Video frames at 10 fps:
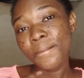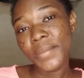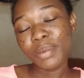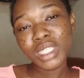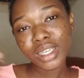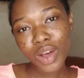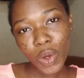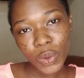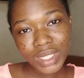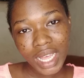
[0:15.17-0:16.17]
Peptic
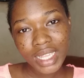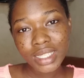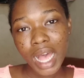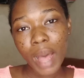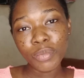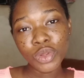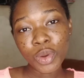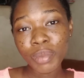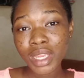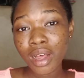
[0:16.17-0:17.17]
ulcer is
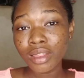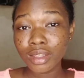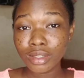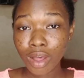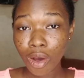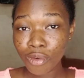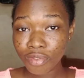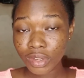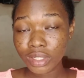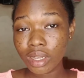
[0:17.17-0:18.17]
abdominal
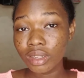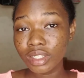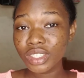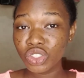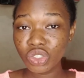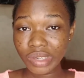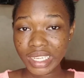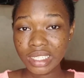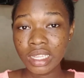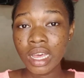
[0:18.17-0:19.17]
discomfort or
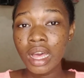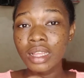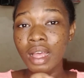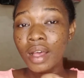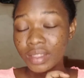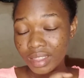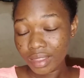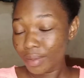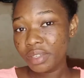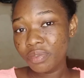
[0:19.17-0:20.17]
distress
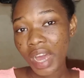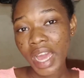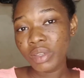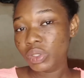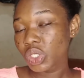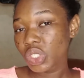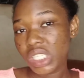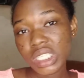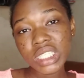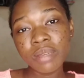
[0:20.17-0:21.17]
45 to
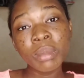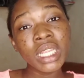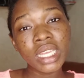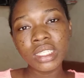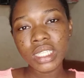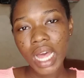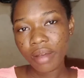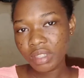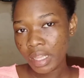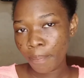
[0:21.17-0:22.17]
60 minutes
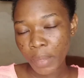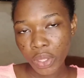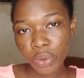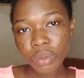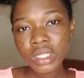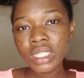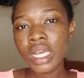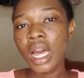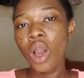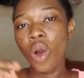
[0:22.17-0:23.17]
after meals
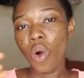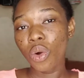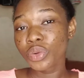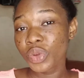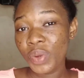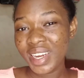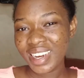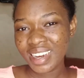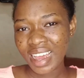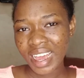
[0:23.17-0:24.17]
or during the
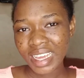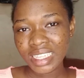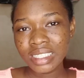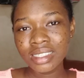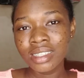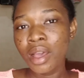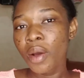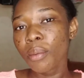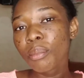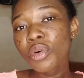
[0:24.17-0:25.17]
night,
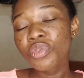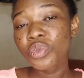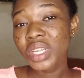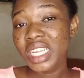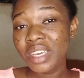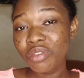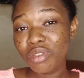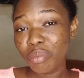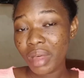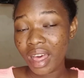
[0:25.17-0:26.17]
both relieved
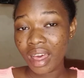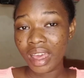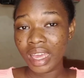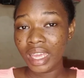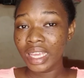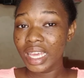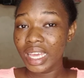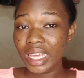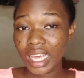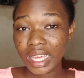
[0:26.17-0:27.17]
by
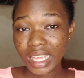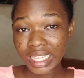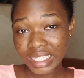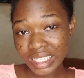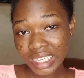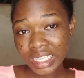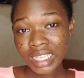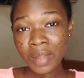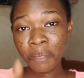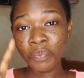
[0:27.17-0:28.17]
eating,
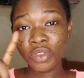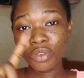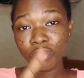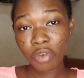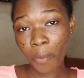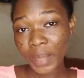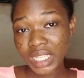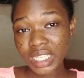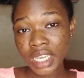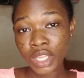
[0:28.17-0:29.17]

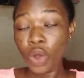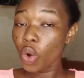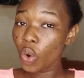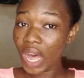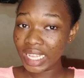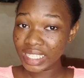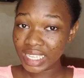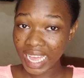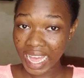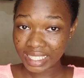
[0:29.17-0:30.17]
vomiting, or
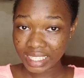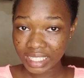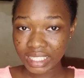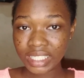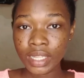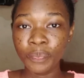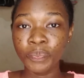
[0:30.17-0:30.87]
antacids.